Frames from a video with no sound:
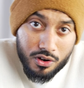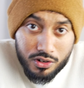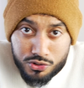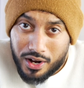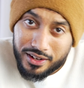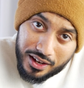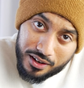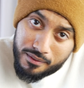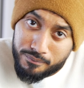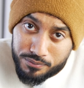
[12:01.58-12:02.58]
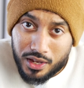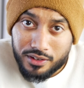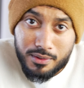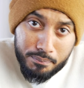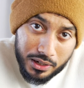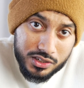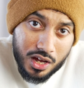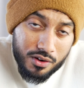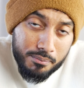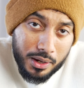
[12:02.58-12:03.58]
try and get the best
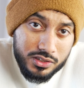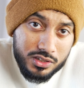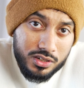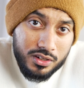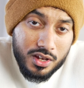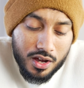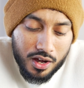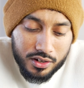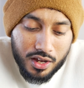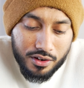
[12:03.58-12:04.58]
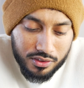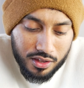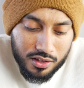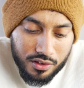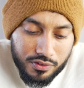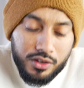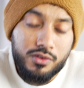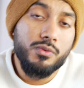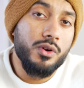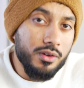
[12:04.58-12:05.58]
out of best kind of thing, like
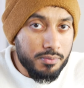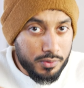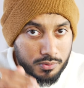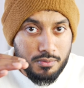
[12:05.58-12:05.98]
you want